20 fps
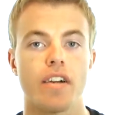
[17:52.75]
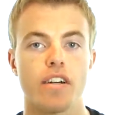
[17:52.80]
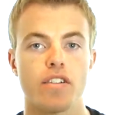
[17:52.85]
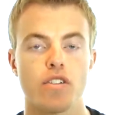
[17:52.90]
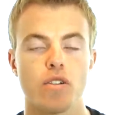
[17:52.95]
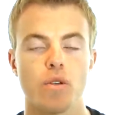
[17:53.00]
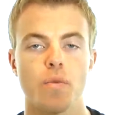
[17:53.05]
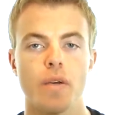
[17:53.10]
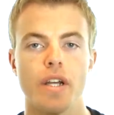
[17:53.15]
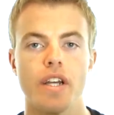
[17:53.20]
So
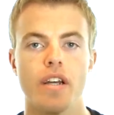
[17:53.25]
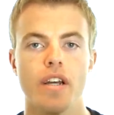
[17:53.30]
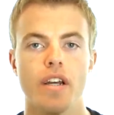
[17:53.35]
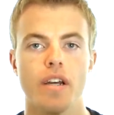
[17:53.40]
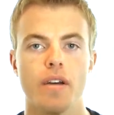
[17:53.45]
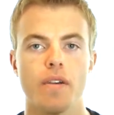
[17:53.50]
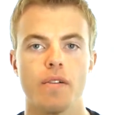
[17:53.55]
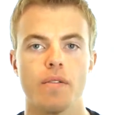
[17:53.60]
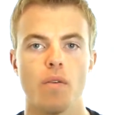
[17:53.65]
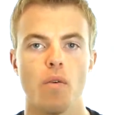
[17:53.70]
we,
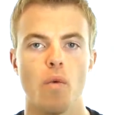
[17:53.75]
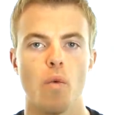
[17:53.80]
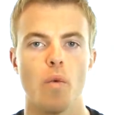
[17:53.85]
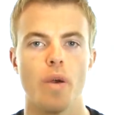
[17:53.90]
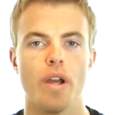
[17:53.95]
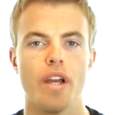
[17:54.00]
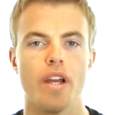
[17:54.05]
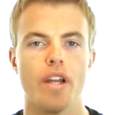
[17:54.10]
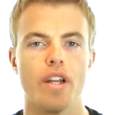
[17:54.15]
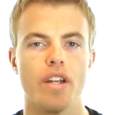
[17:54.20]

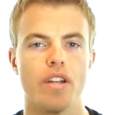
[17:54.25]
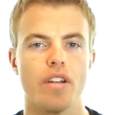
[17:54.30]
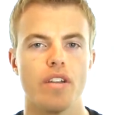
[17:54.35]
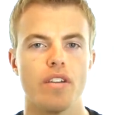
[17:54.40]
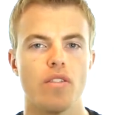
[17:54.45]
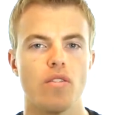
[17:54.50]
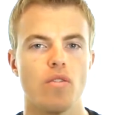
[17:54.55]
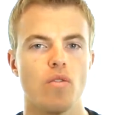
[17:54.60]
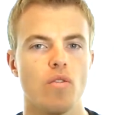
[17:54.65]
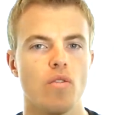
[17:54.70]
we
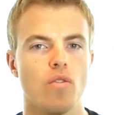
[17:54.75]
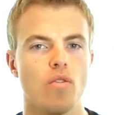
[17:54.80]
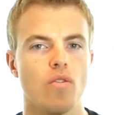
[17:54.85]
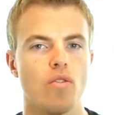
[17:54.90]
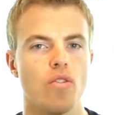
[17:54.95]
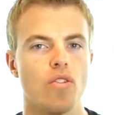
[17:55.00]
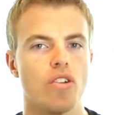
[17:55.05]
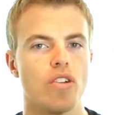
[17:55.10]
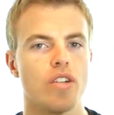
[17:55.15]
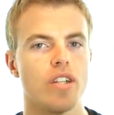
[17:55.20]

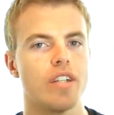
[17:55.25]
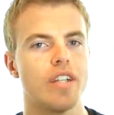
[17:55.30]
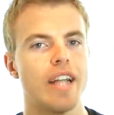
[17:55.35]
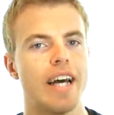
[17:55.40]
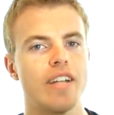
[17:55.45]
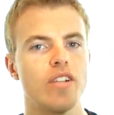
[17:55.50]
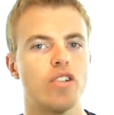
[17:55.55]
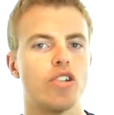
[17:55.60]
tend